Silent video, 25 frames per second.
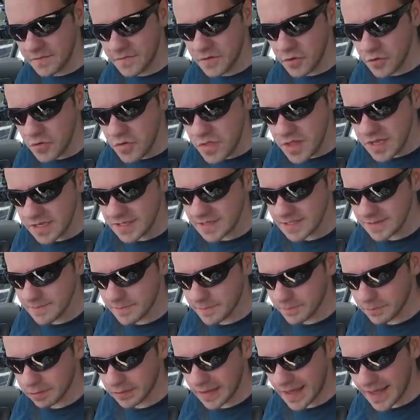done this
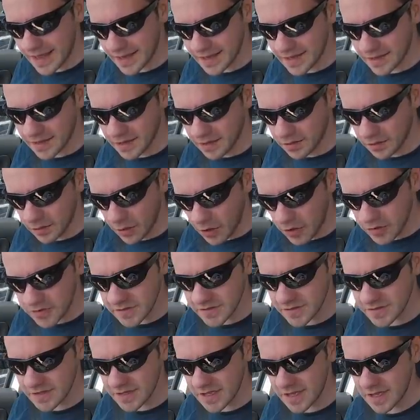black gloss
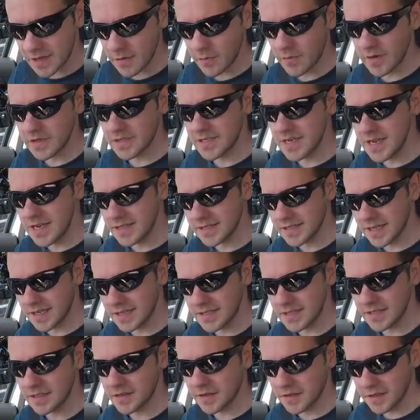thing which Nissan
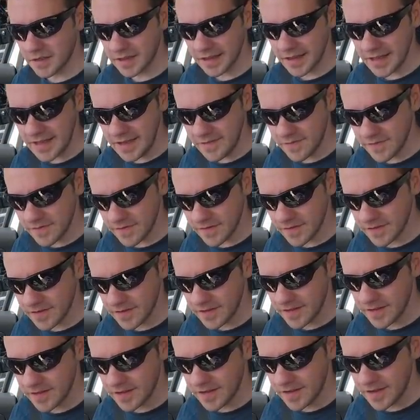did on the Leaf.
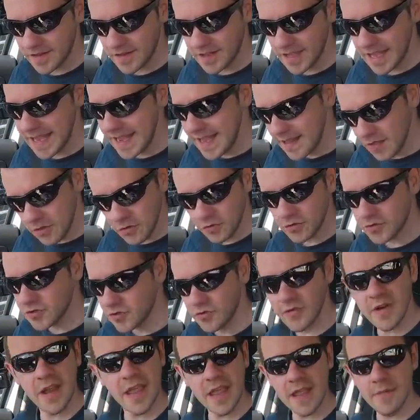It looks
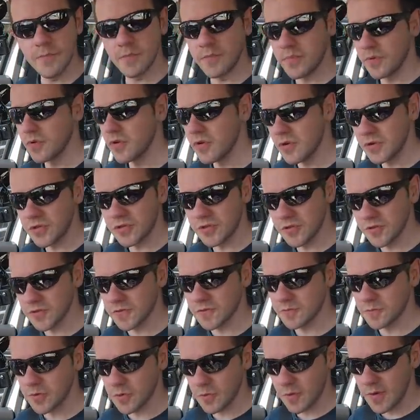great in brochures,
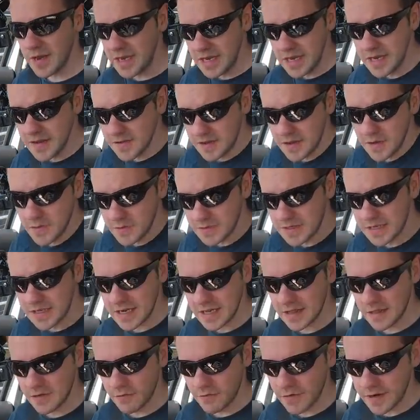but when you're using it
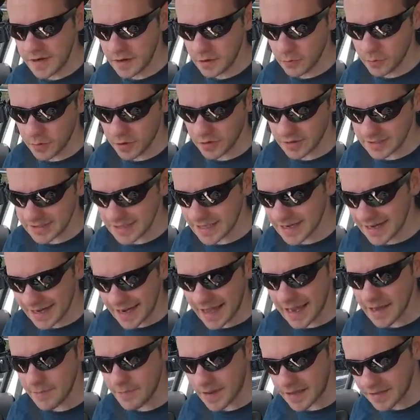in the real world, it's like an
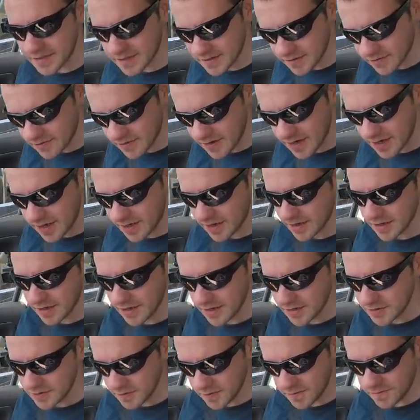iPad screen,
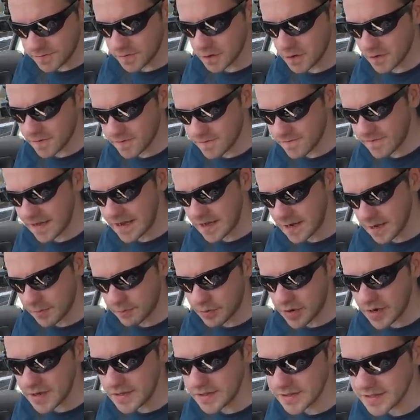just full of
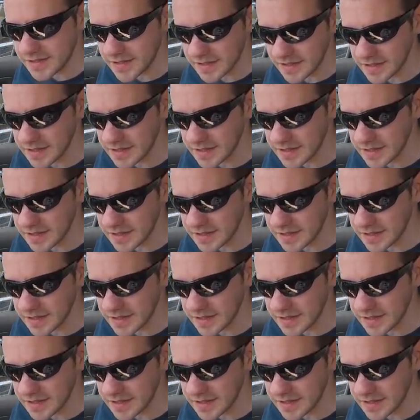fingerprints.